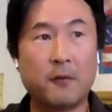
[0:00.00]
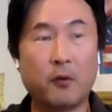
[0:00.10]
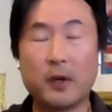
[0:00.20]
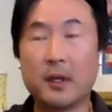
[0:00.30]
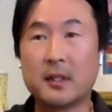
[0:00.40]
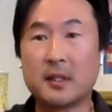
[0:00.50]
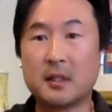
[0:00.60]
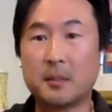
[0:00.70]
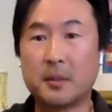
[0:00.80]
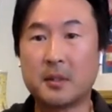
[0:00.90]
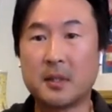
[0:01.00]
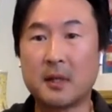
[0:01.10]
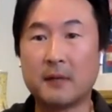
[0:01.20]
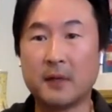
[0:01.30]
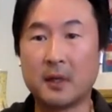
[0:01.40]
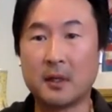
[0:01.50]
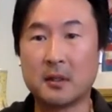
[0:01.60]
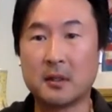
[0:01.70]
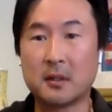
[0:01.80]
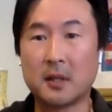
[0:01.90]
40 to 60% of it
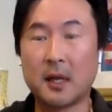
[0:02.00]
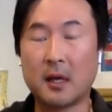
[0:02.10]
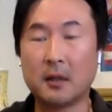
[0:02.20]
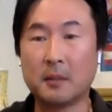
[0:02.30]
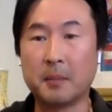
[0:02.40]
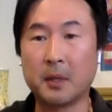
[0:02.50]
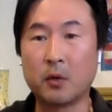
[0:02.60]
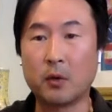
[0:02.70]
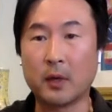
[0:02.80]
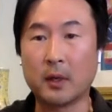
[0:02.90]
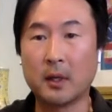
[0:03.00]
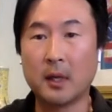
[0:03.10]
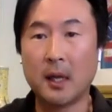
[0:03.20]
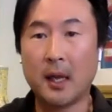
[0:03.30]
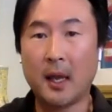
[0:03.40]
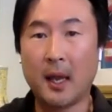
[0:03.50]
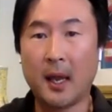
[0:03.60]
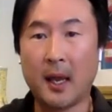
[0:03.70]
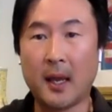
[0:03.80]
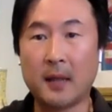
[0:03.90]
is held in Bitcoin,
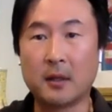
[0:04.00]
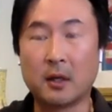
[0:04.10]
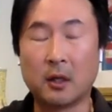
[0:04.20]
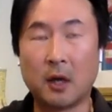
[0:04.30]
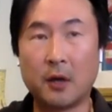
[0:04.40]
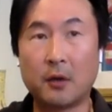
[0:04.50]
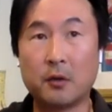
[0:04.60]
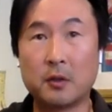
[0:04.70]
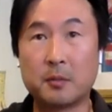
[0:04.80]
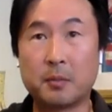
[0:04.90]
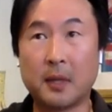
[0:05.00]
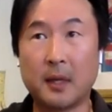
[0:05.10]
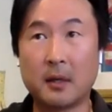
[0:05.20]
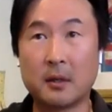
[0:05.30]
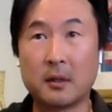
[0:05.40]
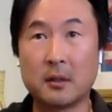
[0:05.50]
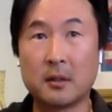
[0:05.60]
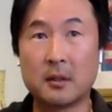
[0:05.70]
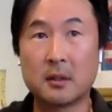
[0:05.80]
and a lot of those players